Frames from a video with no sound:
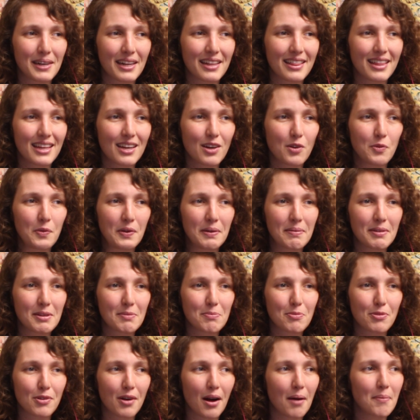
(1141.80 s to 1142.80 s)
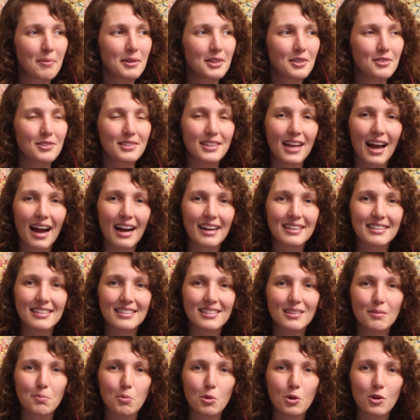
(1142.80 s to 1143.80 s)
I think women probably used to act as
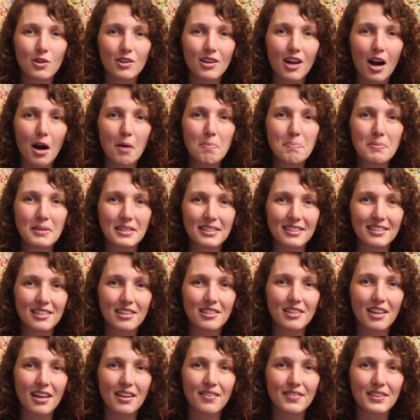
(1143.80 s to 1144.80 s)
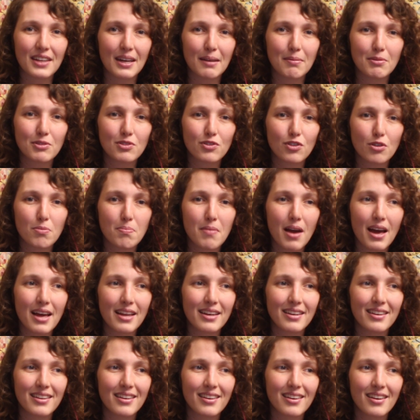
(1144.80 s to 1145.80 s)
the moral compass a lot of times for
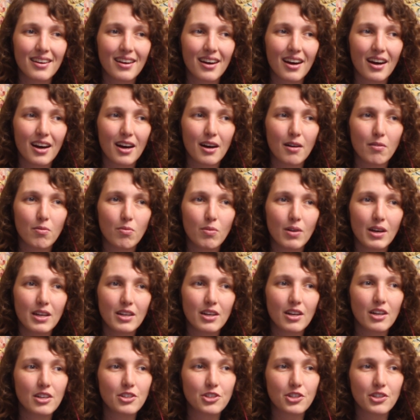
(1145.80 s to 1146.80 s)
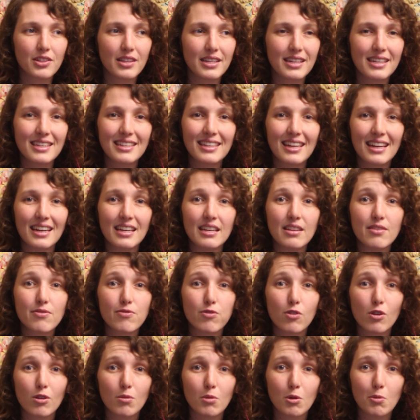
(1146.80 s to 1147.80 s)
men. And sure, they didn't get any
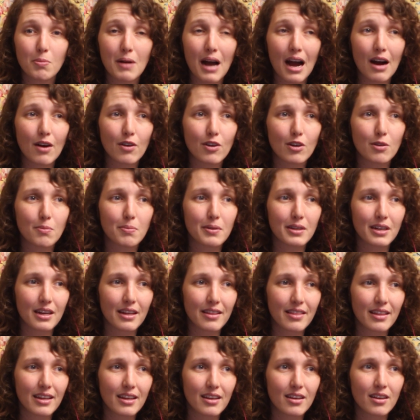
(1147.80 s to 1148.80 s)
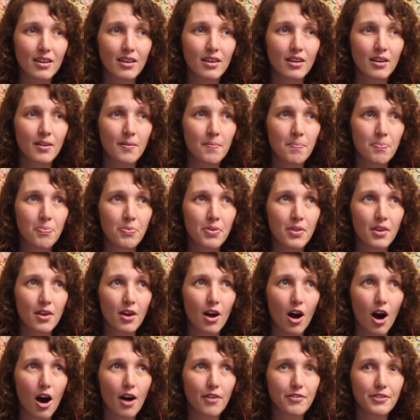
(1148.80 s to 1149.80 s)
formal power, but I think
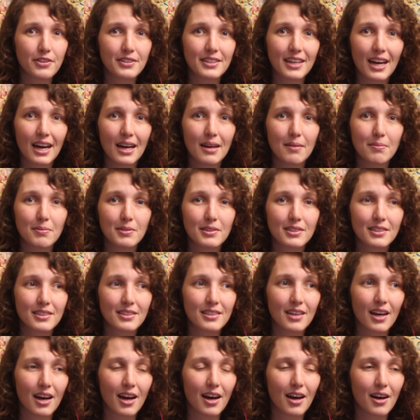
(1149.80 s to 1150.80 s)
oftentimes